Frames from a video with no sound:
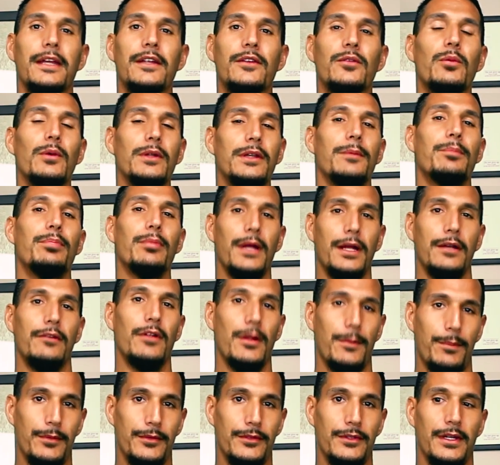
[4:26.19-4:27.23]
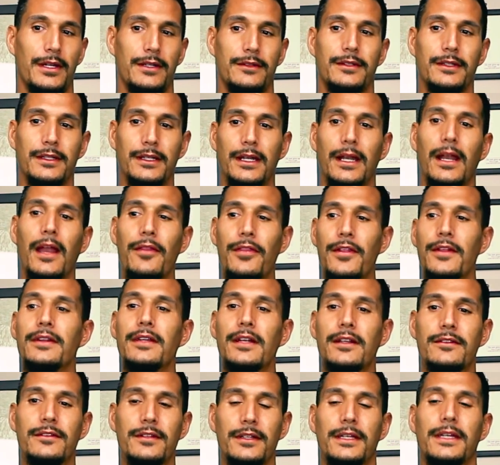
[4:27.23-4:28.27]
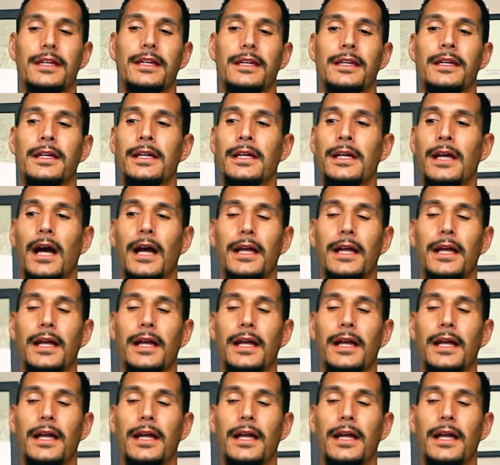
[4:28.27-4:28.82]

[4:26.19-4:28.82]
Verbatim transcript: It's what the brand represents. And, and I think that's the key,